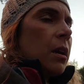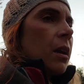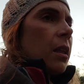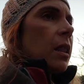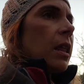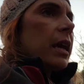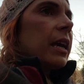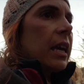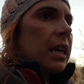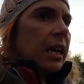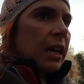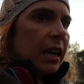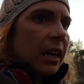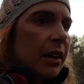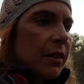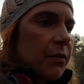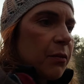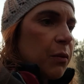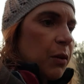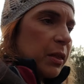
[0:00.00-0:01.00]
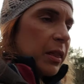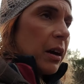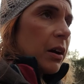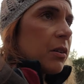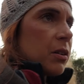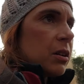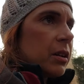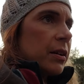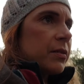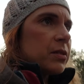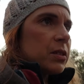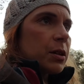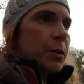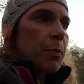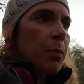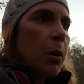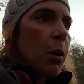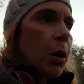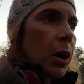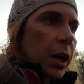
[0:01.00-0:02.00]
like give without enough
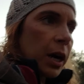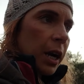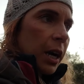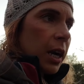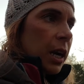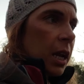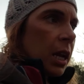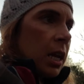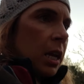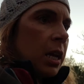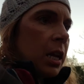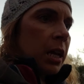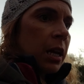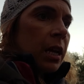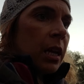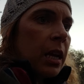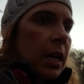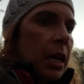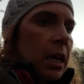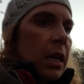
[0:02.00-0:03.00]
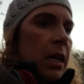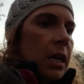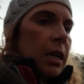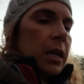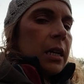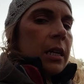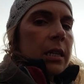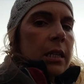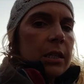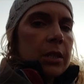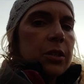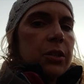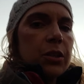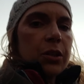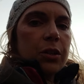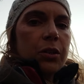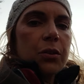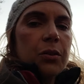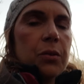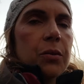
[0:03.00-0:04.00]
support
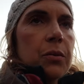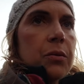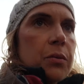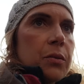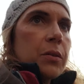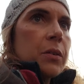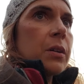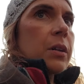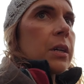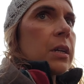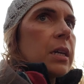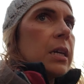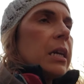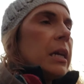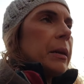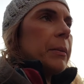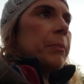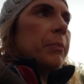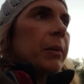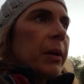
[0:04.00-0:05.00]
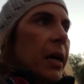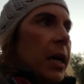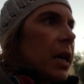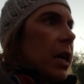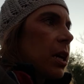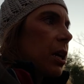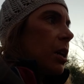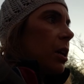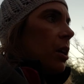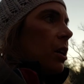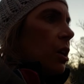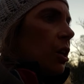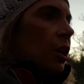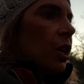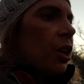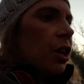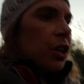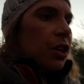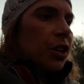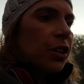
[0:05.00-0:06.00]
to keep like
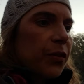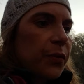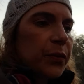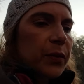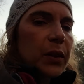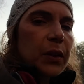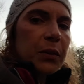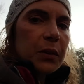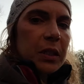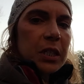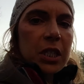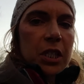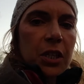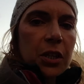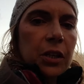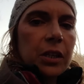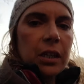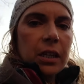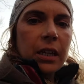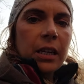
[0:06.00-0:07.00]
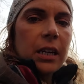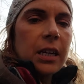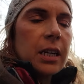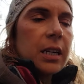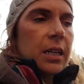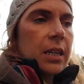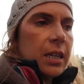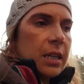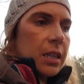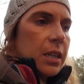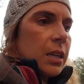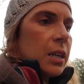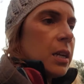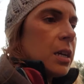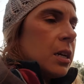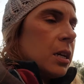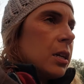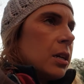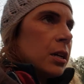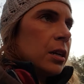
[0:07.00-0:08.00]
your fluid circulating in
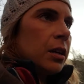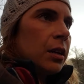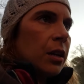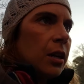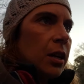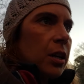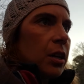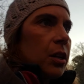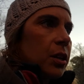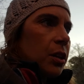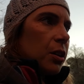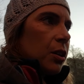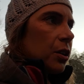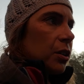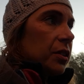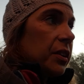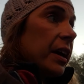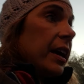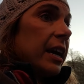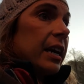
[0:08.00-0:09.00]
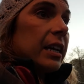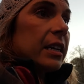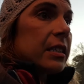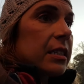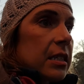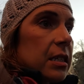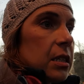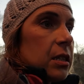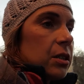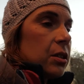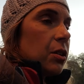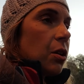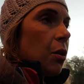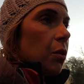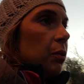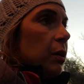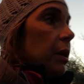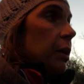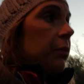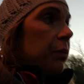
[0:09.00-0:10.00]
your legs, you
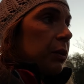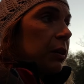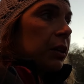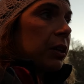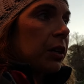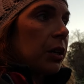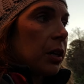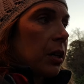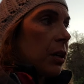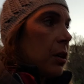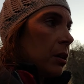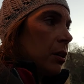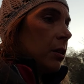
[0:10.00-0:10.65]
know, like when you're